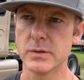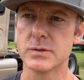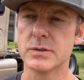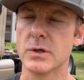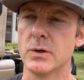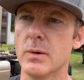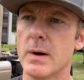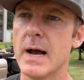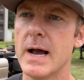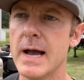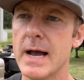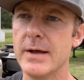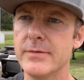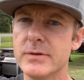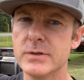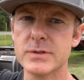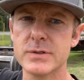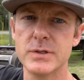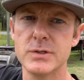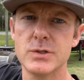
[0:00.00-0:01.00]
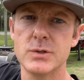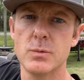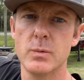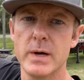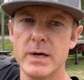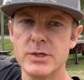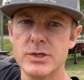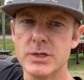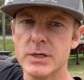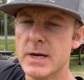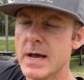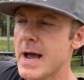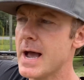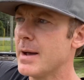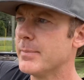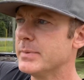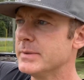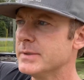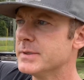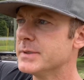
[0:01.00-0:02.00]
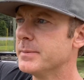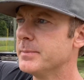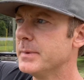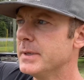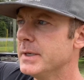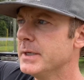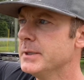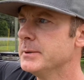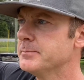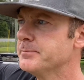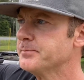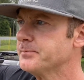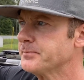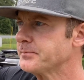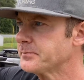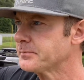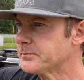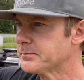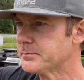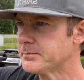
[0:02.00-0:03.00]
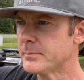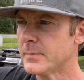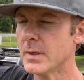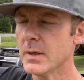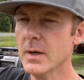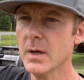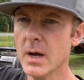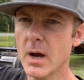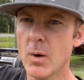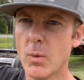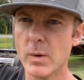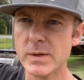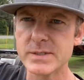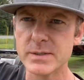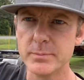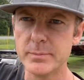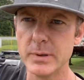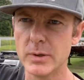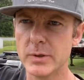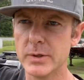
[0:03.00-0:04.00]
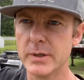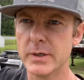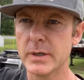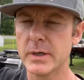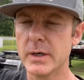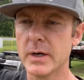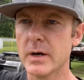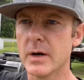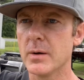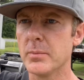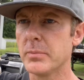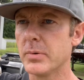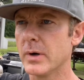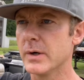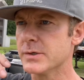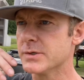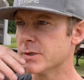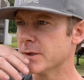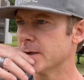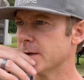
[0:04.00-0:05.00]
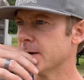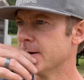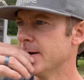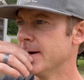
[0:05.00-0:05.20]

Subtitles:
So I had this situation happen to me. I wasn't building any air pressure.